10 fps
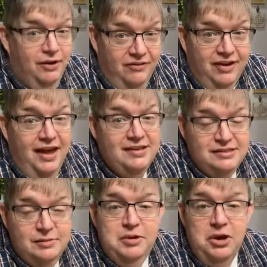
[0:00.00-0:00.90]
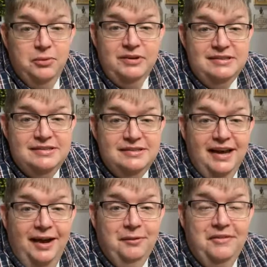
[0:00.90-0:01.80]
Now we've got some new
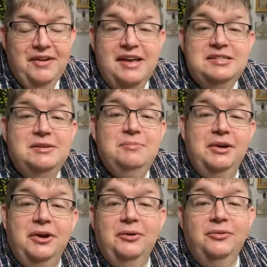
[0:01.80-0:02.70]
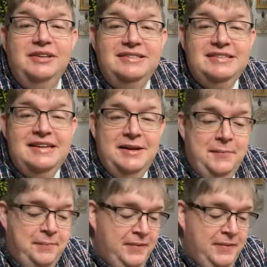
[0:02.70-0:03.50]
ones and we've got some bigger ones